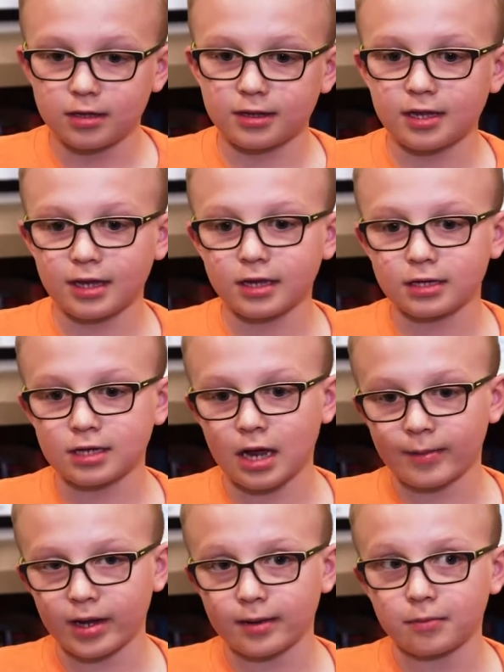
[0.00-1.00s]
The second
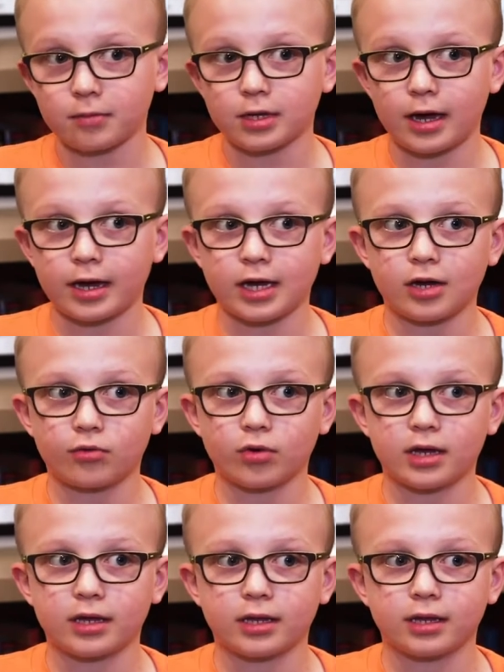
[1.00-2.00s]
time I got here
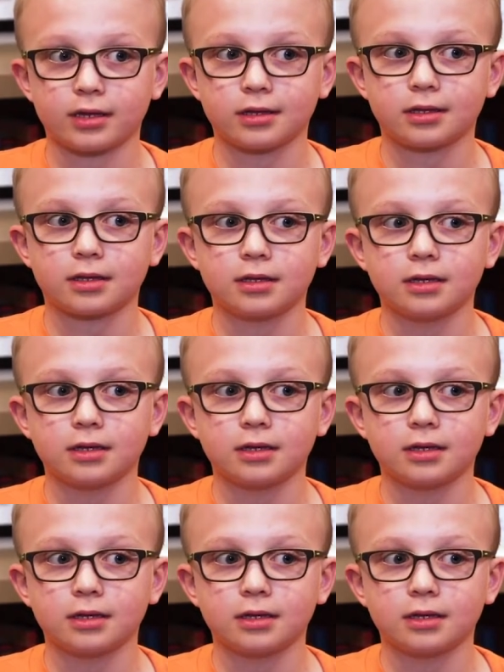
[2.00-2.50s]
was